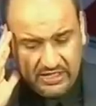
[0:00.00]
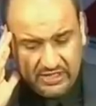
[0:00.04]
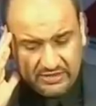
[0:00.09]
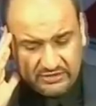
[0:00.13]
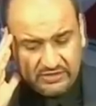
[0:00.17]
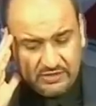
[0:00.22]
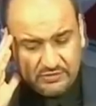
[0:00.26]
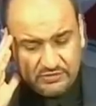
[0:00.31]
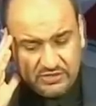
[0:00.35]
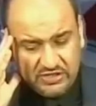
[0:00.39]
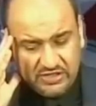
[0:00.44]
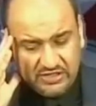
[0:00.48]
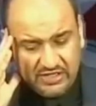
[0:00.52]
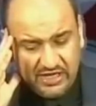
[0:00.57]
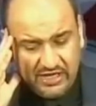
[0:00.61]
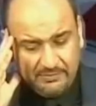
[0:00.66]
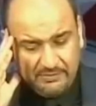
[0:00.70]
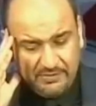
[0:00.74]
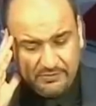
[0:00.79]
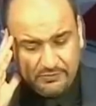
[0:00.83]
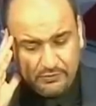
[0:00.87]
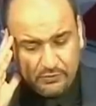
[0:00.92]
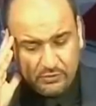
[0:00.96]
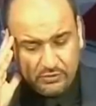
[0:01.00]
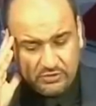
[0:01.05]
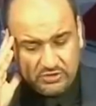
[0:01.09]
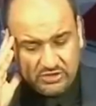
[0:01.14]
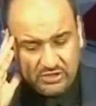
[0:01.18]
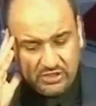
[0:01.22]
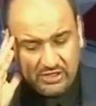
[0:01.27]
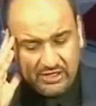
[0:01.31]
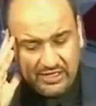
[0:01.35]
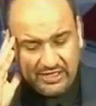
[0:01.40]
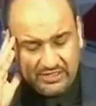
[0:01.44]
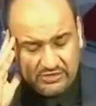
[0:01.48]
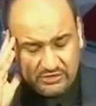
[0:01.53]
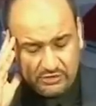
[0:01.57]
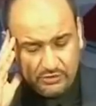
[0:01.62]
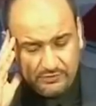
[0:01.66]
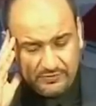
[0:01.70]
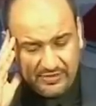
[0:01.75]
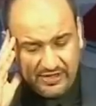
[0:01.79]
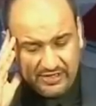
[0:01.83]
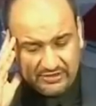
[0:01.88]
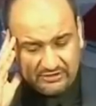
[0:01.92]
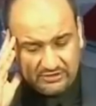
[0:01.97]
Yes. If she came before July
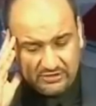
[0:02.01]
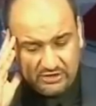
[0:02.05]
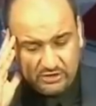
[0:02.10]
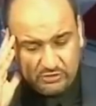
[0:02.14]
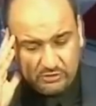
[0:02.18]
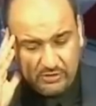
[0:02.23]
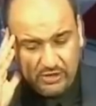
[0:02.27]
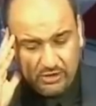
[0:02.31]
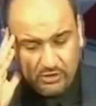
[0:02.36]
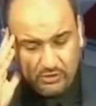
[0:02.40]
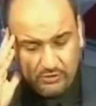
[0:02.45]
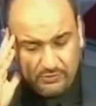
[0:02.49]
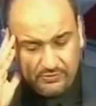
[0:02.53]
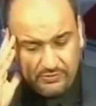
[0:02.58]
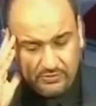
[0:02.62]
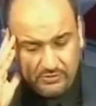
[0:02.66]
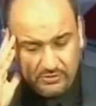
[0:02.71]
2012.